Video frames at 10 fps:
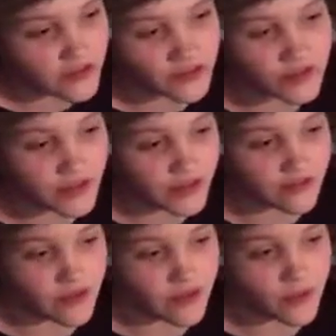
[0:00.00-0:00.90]
Do
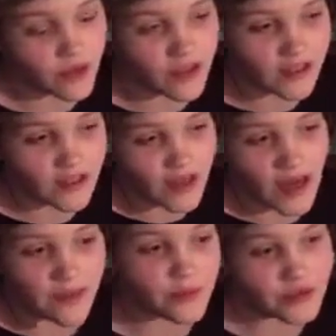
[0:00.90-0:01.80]
whatever I want.
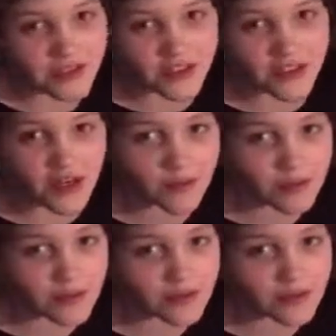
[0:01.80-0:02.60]
I booted it up.